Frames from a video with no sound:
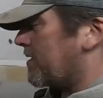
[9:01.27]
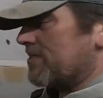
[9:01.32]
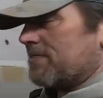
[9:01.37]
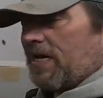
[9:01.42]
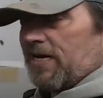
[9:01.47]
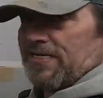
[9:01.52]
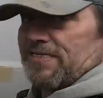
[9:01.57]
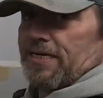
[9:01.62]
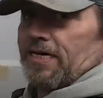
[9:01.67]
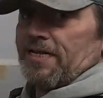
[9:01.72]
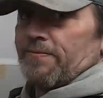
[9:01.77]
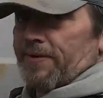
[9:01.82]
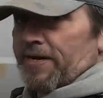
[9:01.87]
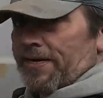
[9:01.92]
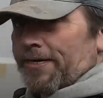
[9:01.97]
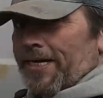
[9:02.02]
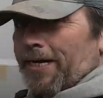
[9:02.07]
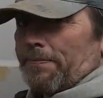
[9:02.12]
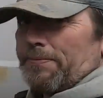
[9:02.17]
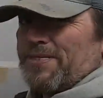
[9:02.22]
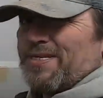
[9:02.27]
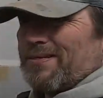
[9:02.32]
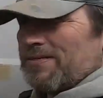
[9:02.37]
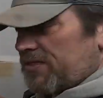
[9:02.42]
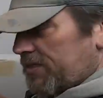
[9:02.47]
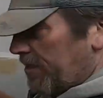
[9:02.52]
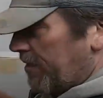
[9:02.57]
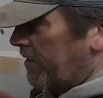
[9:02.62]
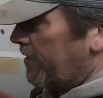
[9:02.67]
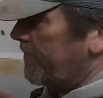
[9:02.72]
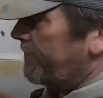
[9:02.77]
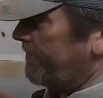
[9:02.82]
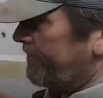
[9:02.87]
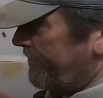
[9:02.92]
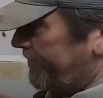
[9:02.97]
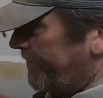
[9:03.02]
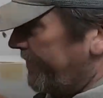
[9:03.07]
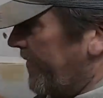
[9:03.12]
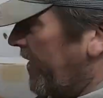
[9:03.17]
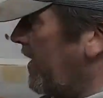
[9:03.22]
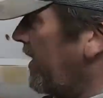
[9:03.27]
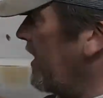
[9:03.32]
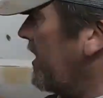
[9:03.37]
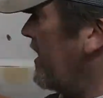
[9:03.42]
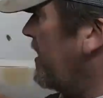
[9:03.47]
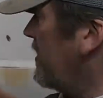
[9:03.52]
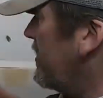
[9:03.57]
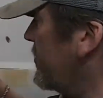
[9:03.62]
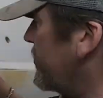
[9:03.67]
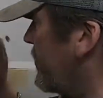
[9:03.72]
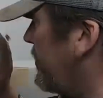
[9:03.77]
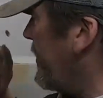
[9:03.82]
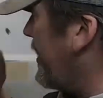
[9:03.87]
because, like I said, they've been dipped. So the